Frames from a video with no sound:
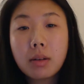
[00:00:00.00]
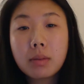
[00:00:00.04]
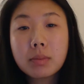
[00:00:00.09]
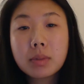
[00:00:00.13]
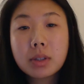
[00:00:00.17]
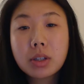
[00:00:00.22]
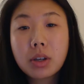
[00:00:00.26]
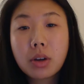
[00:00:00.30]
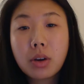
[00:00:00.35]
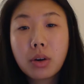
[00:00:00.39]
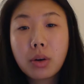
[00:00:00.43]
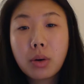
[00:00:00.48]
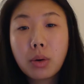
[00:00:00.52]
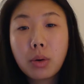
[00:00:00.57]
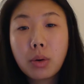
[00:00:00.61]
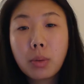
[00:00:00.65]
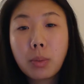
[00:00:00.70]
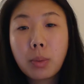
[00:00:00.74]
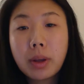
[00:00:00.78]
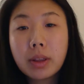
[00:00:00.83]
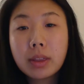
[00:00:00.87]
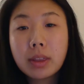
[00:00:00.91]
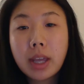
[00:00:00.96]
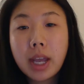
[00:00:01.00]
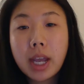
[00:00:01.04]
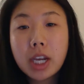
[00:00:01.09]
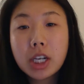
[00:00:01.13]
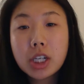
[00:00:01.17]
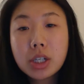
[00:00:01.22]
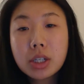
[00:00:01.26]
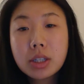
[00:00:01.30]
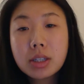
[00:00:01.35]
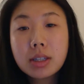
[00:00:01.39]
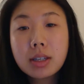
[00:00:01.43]
So with the
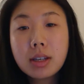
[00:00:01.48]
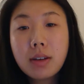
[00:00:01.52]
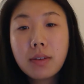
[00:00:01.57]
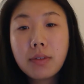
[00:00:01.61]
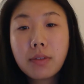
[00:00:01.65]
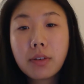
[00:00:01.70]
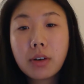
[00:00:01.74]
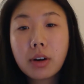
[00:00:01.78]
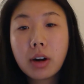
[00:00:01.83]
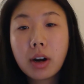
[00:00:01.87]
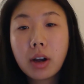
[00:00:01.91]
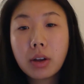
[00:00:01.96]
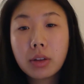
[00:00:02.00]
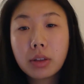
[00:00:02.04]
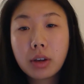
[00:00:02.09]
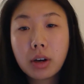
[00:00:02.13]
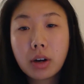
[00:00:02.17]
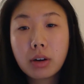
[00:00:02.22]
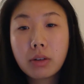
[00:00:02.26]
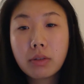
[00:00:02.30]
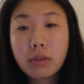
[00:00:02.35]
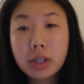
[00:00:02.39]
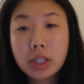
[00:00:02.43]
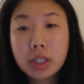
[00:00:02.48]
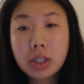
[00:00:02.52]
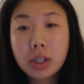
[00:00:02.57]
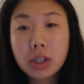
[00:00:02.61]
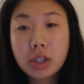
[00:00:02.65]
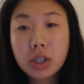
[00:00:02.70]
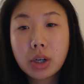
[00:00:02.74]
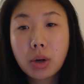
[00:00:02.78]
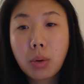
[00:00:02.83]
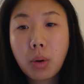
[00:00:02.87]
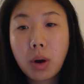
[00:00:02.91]
Agency for Healthcare
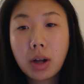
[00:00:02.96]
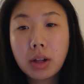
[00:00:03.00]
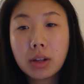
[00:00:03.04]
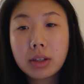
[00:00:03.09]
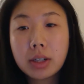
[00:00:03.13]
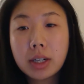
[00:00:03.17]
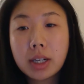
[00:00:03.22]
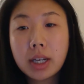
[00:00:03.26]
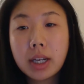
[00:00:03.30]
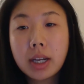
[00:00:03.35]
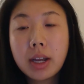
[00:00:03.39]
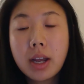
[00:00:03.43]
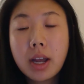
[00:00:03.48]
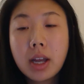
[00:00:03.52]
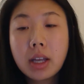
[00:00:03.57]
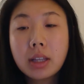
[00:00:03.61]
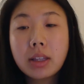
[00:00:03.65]
Research and Quality,